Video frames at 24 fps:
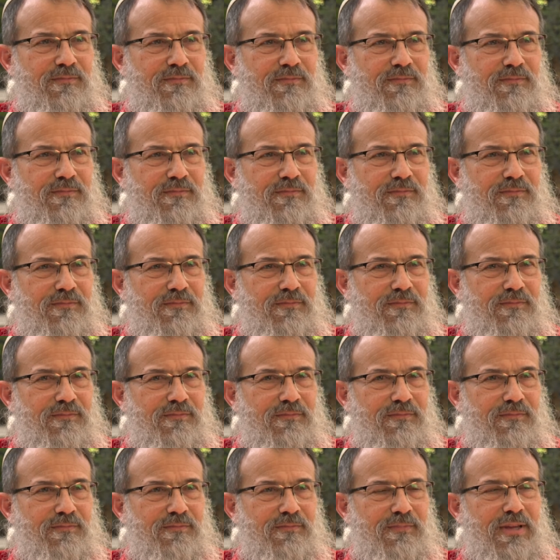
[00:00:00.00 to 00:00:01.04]
And
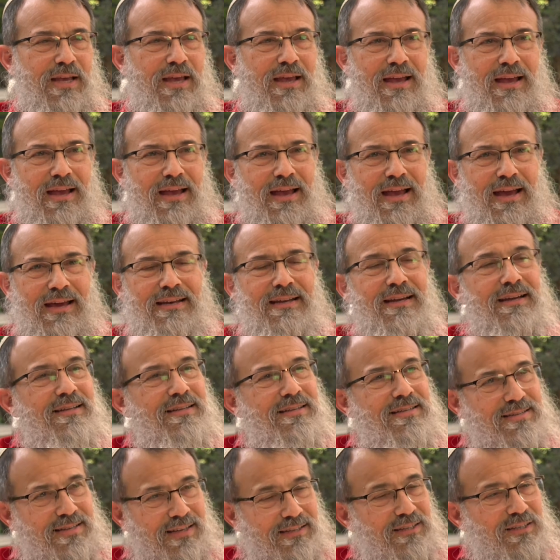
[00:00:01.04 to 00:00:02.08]
I
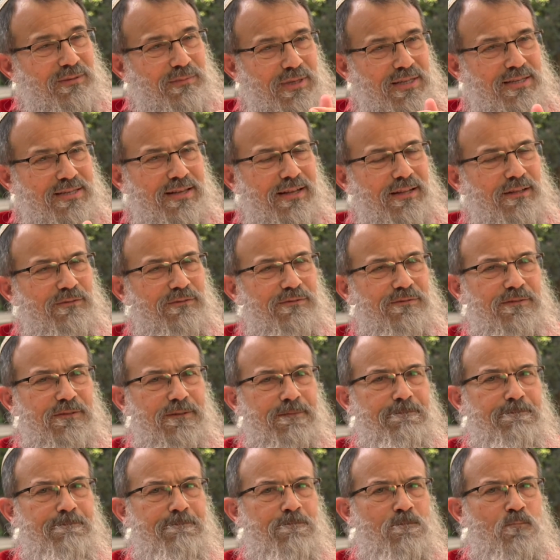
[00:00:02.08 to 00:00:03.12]
said to myself
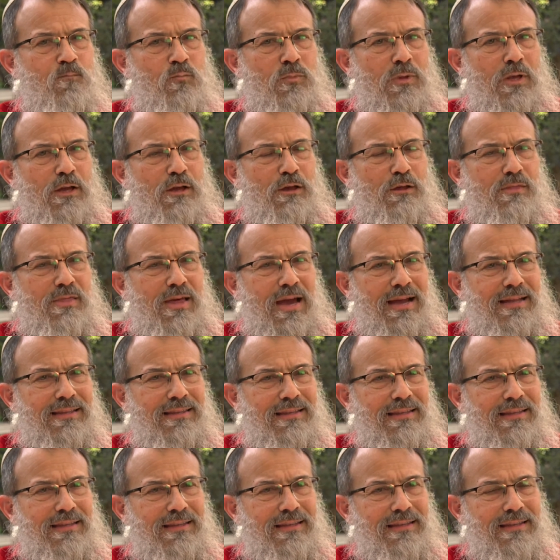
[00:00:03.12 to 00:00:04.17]
that
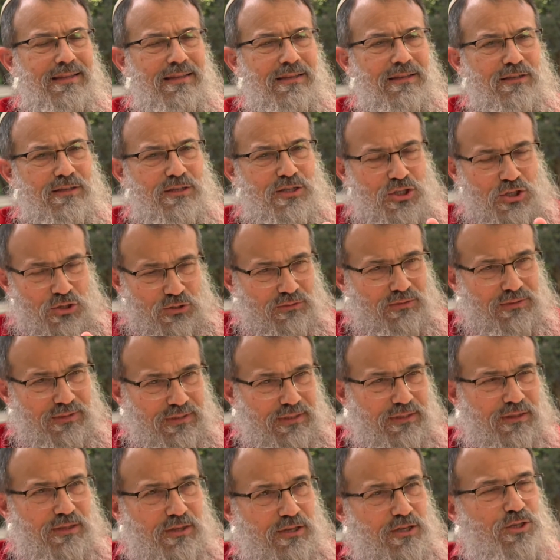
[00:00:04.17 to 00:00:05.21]
certainly
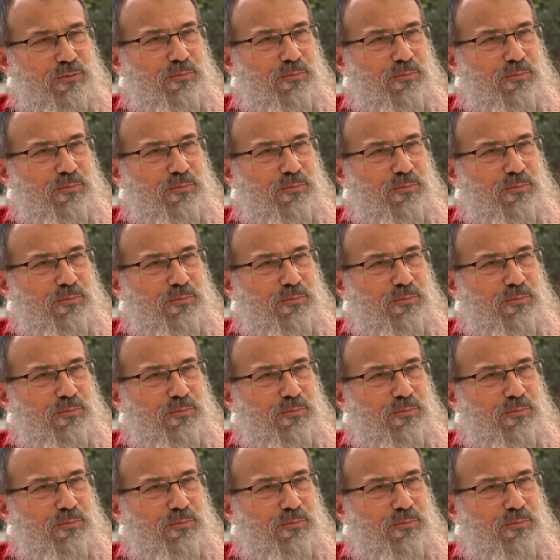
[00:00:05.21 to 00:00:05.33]
at this